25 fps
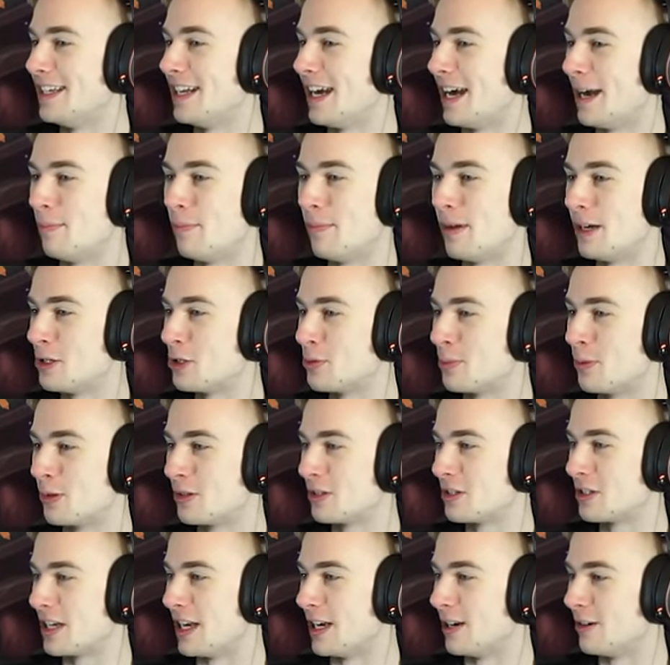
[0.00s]
I'm much more
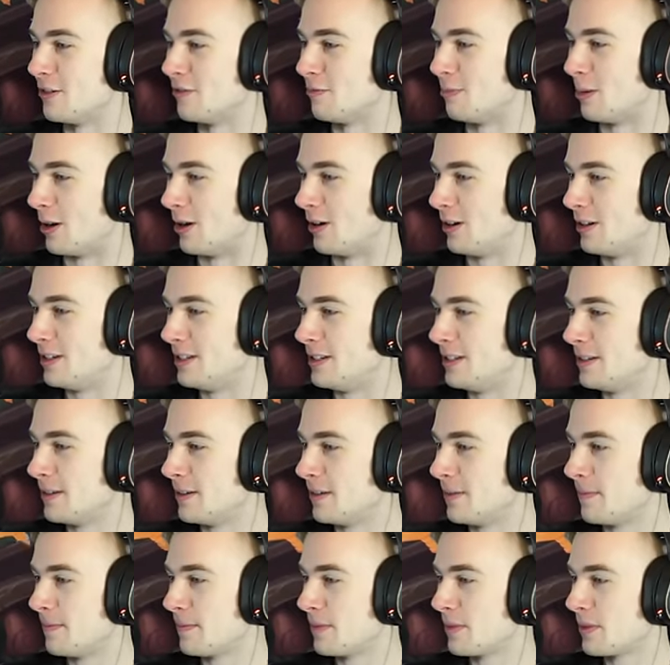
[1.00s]
scared of Bard
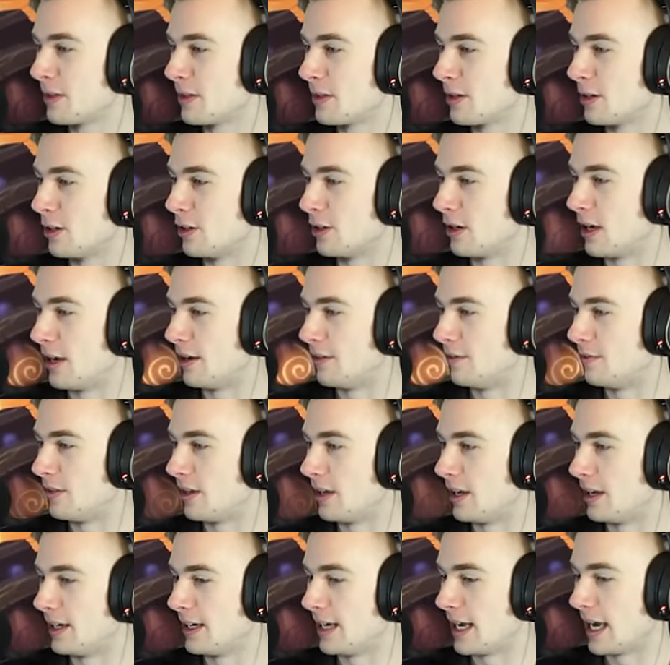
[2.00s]
or of
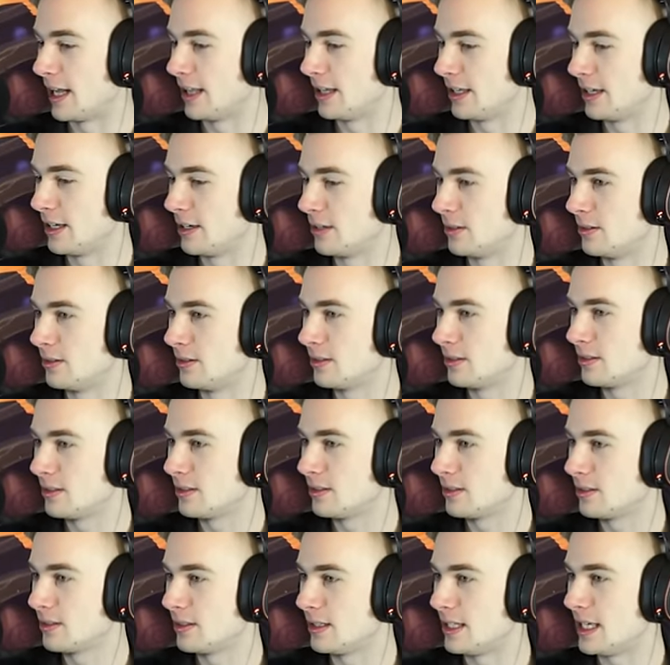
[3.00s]
uh, Galio,
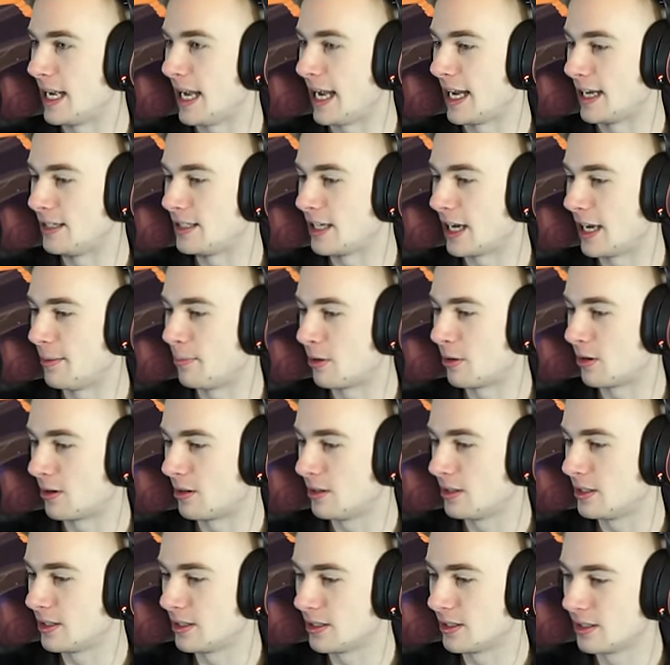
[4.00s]
the anti
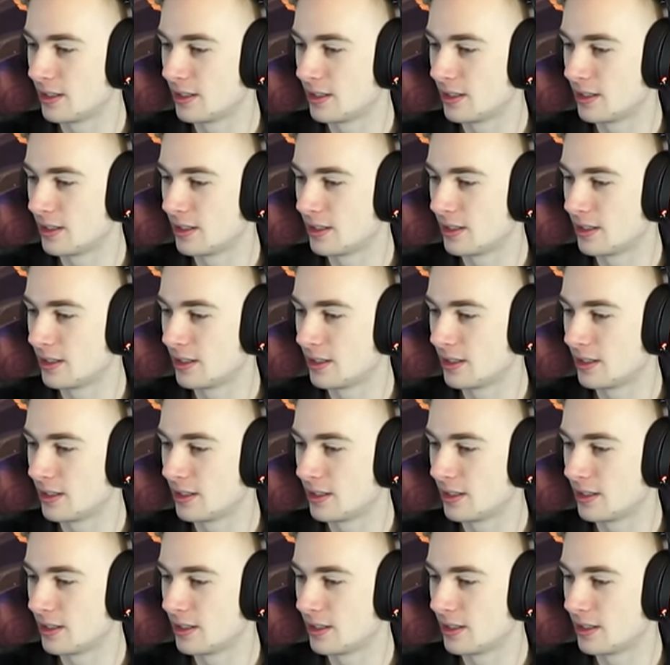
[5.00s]
bard.